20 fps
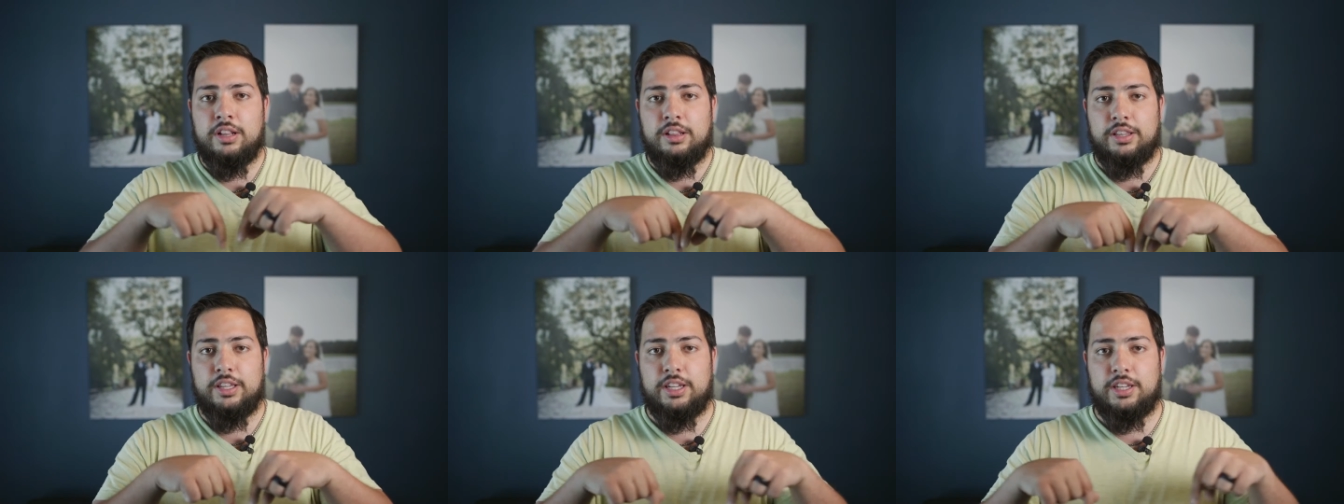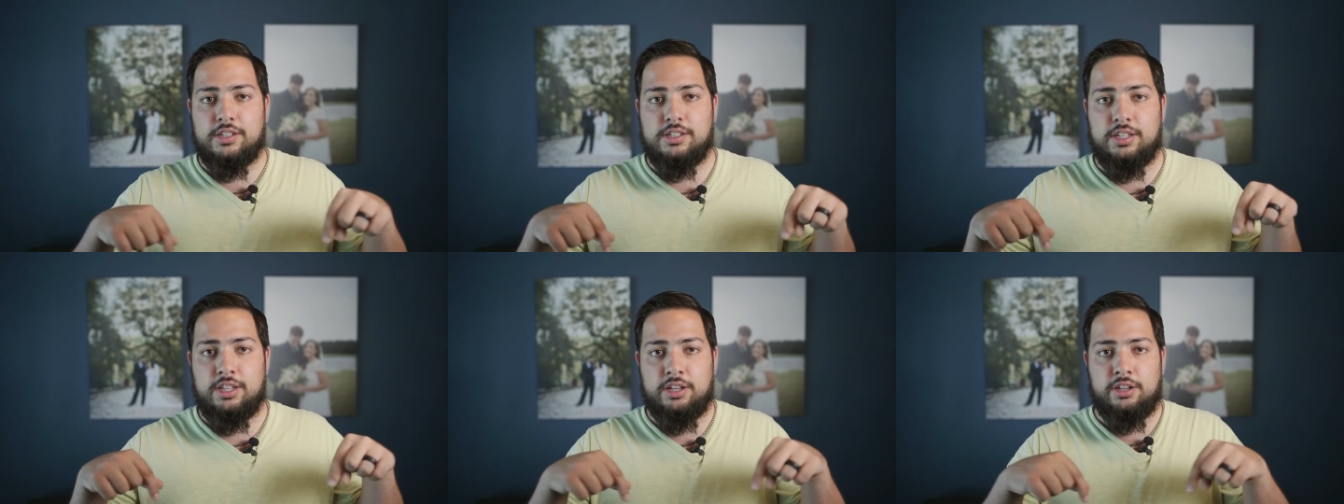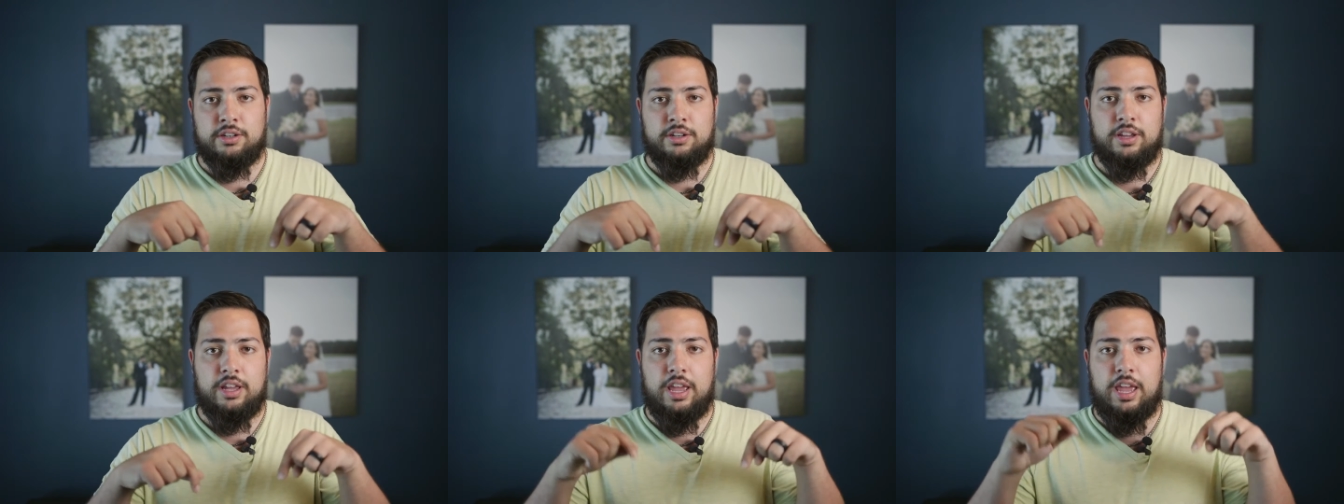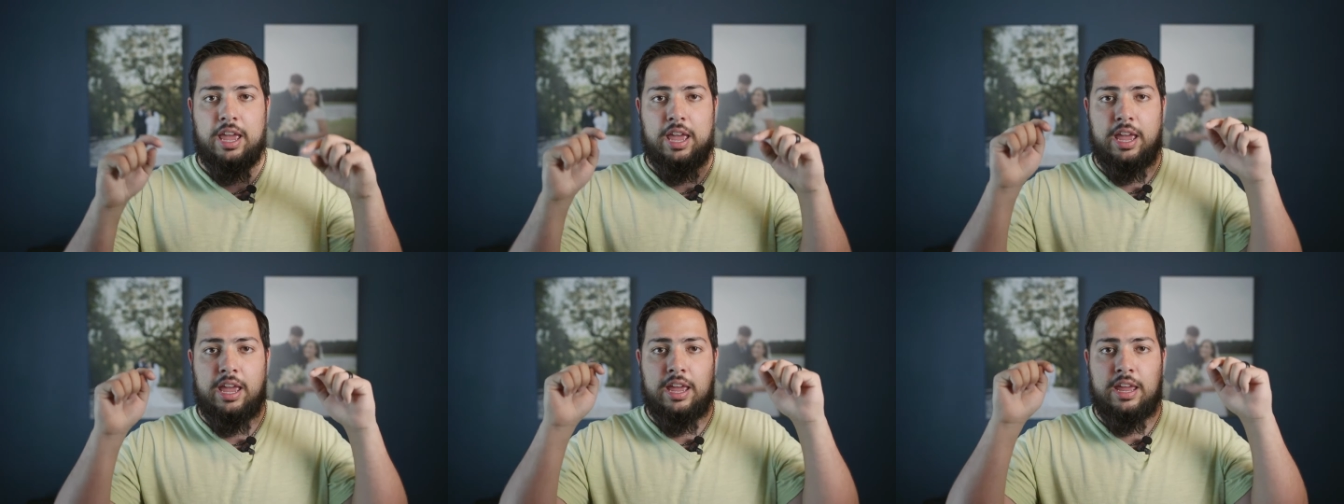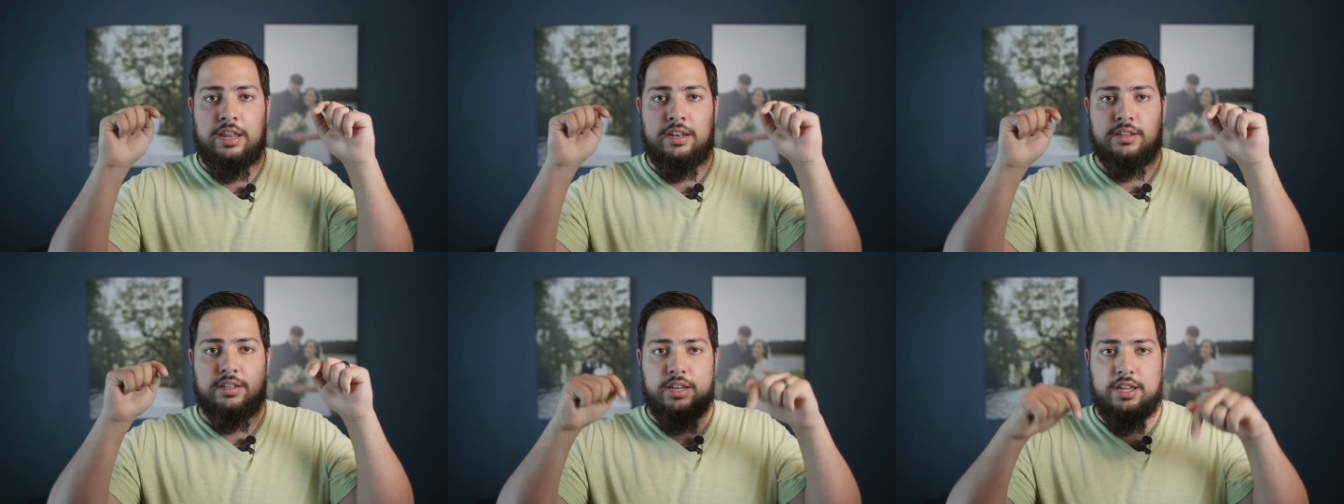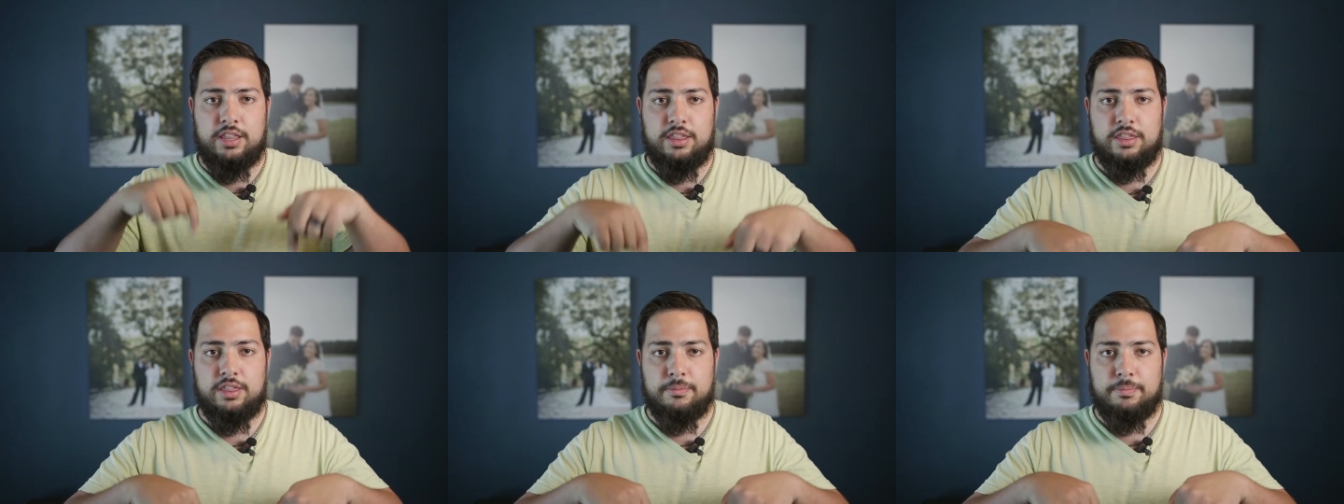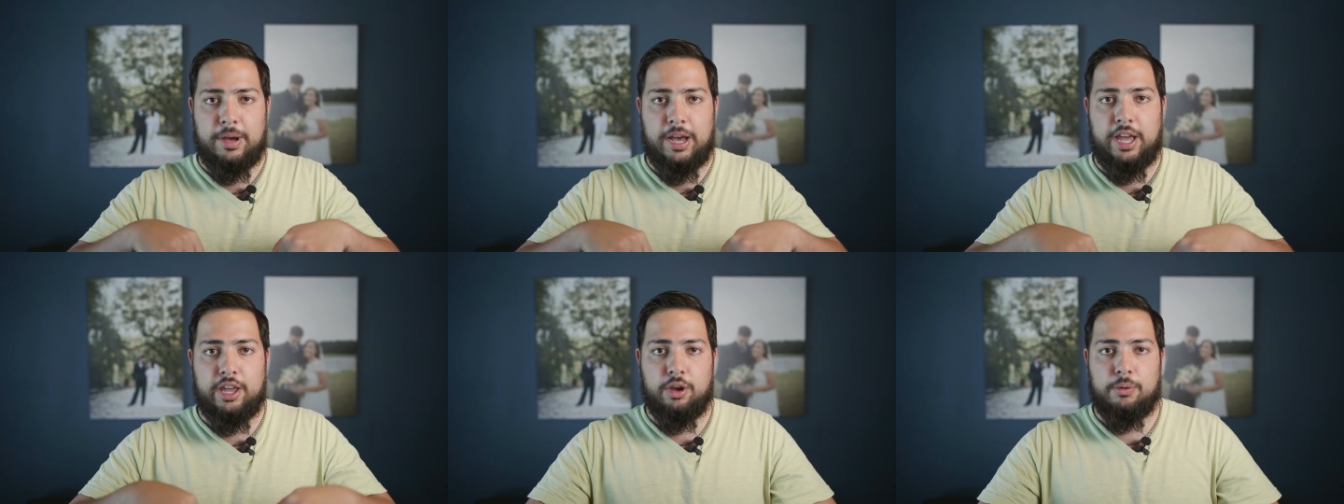Link is here and in the
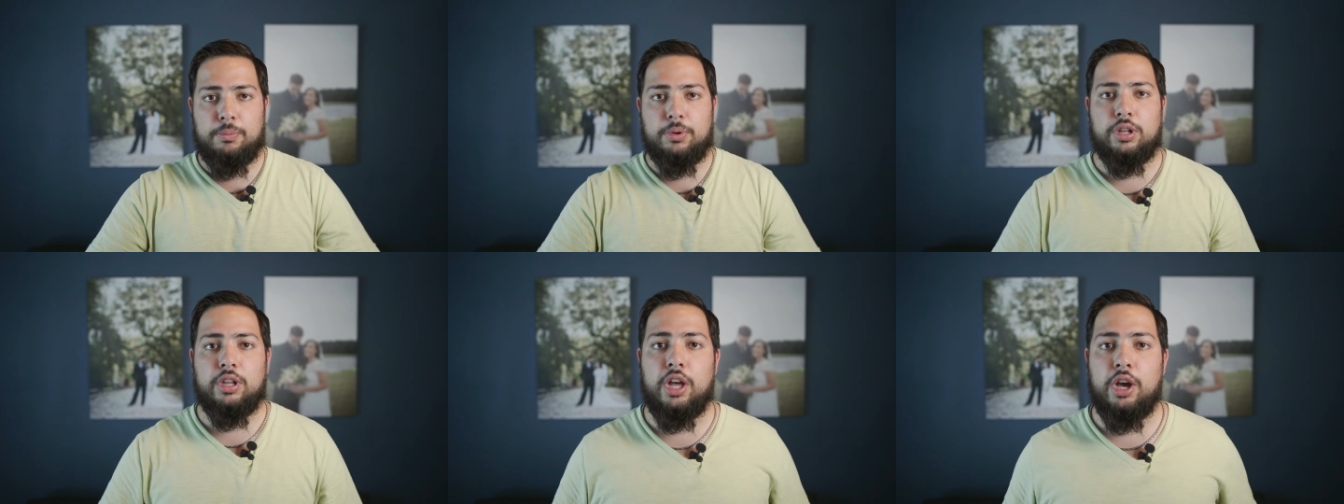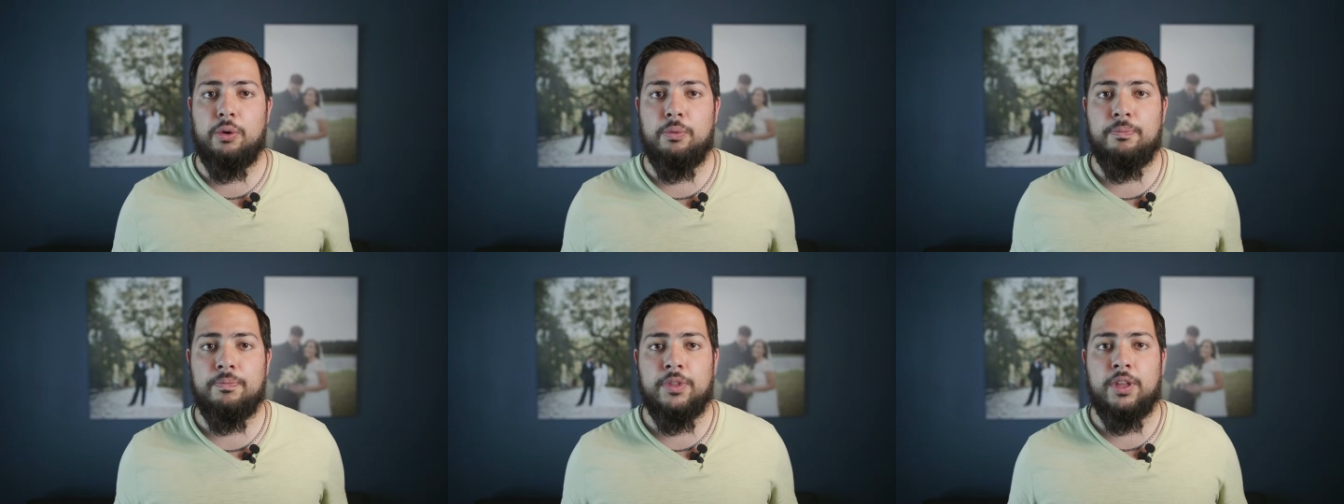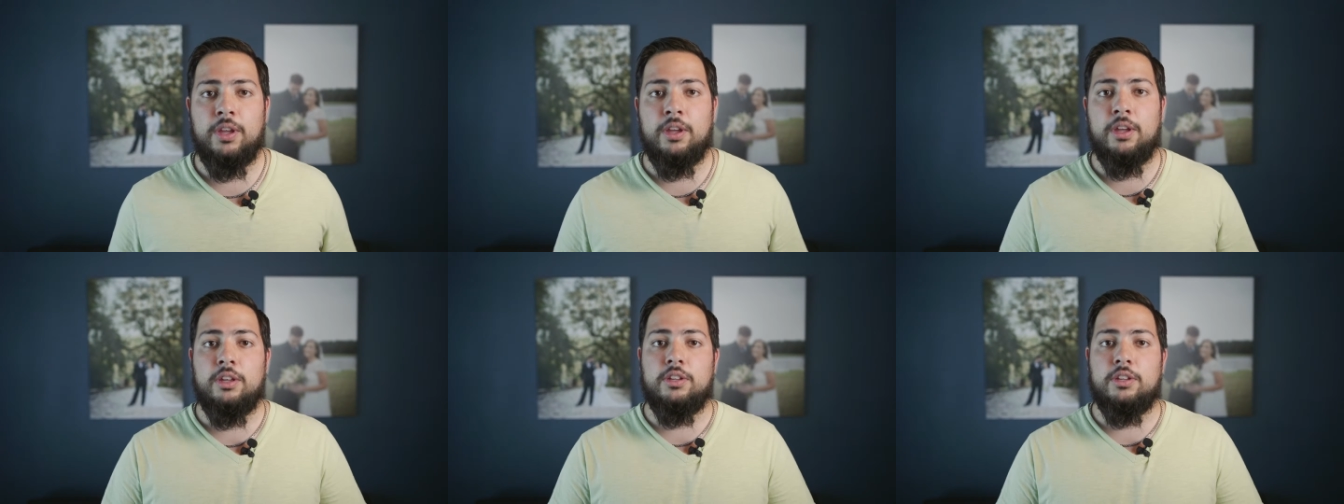bio below,